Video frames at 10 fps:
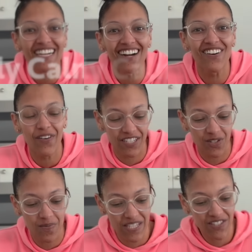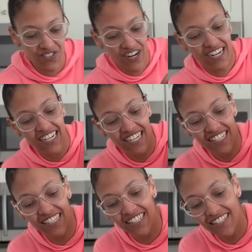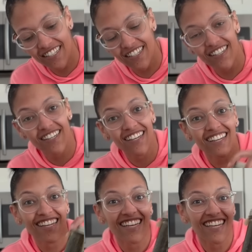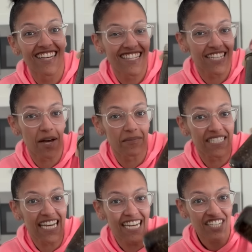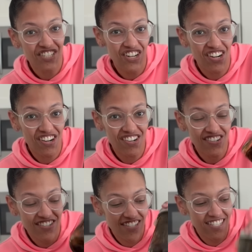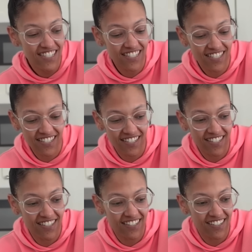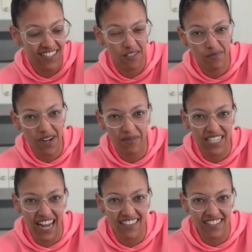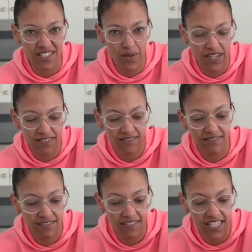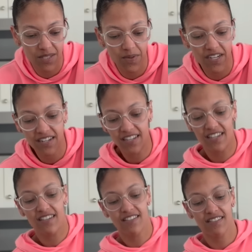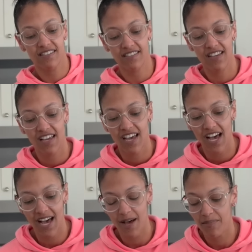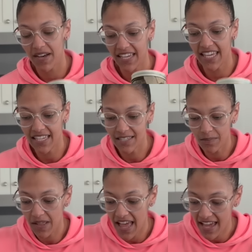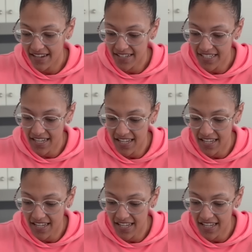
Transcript: are going to be straining some tinctures. Probably not this one. This one is a kid's blend.